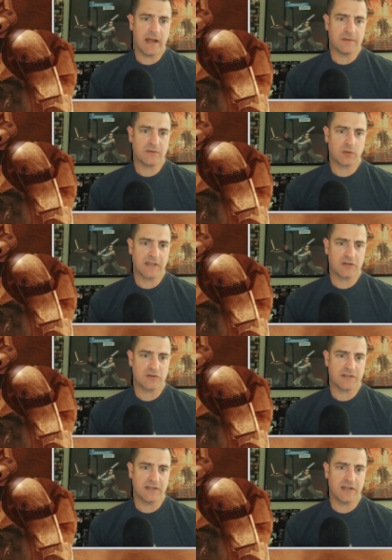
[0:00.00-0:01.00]
I'm just really
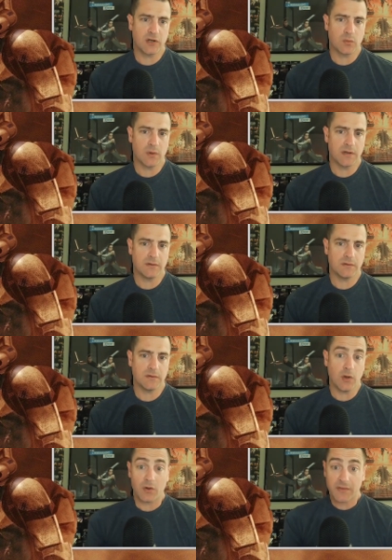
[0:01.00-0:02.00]
interested to hear what
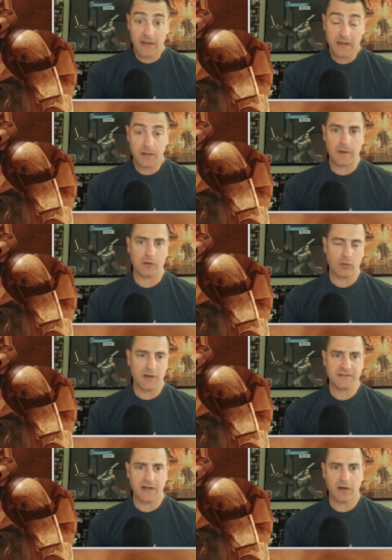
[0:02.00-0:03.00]
y'all think about
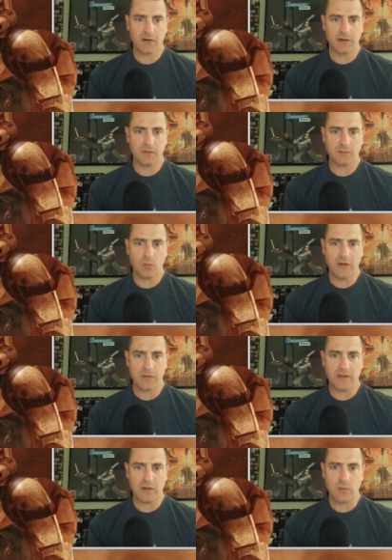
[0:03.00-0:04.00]
Crosshair and what do you
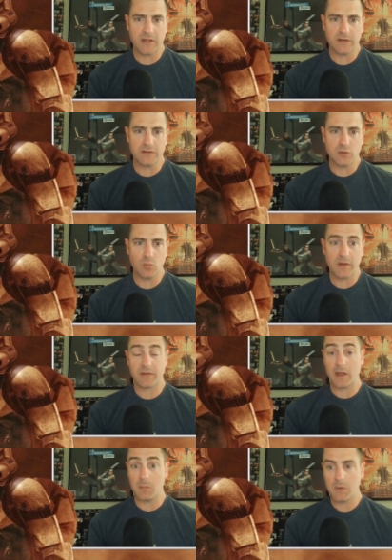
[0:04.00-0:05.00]
think we could do with
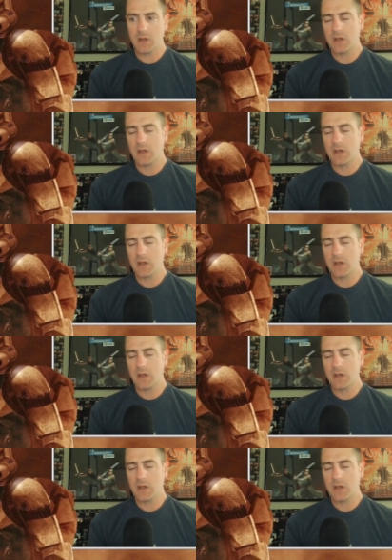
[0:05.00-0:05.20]
him